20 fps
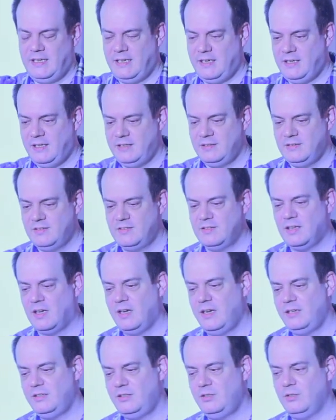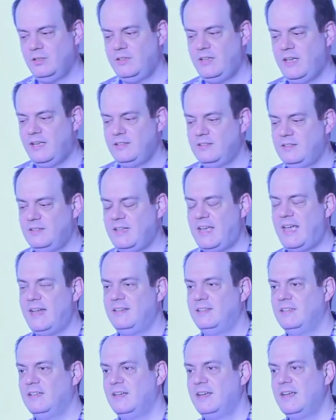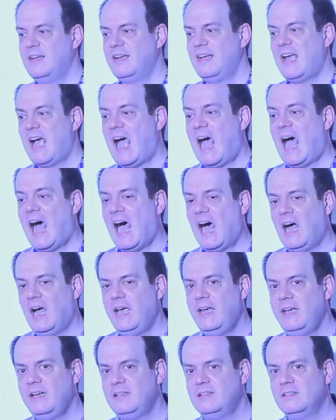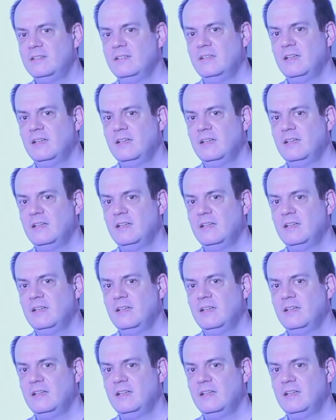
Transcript: inside your test and hide